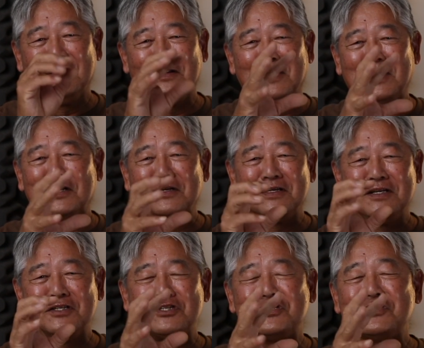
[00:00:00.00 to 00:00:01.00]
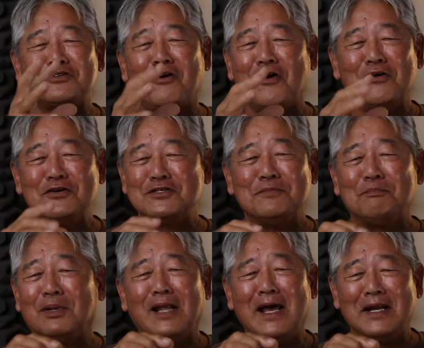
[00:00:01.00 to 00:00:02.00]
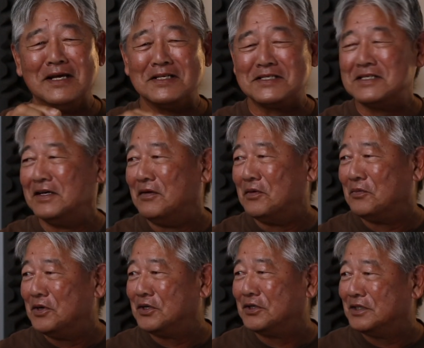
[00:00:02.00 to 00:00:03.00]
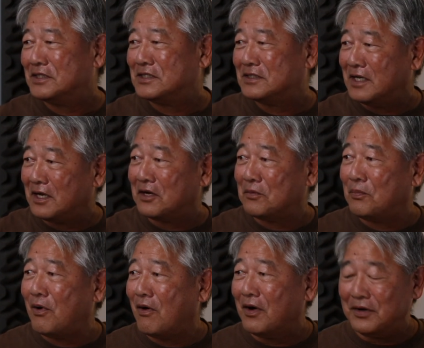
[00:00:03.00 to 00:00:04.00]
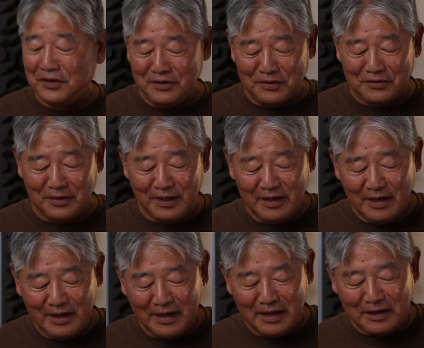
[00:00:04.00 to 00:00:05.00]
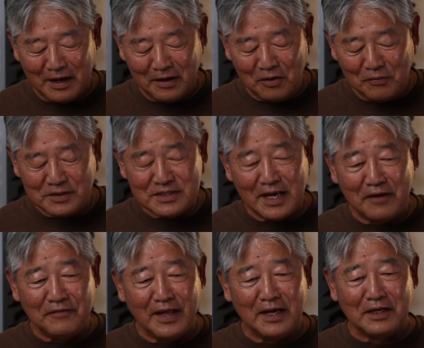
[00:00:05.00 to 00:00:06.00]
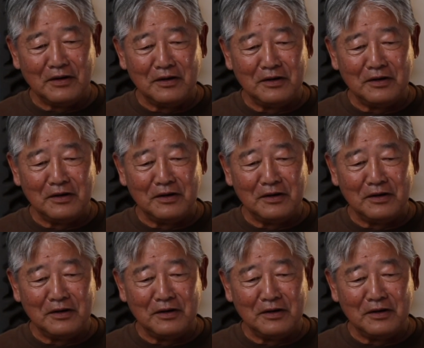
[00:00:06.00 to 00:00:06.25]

like stars and planets, which just set it apart, and I always have that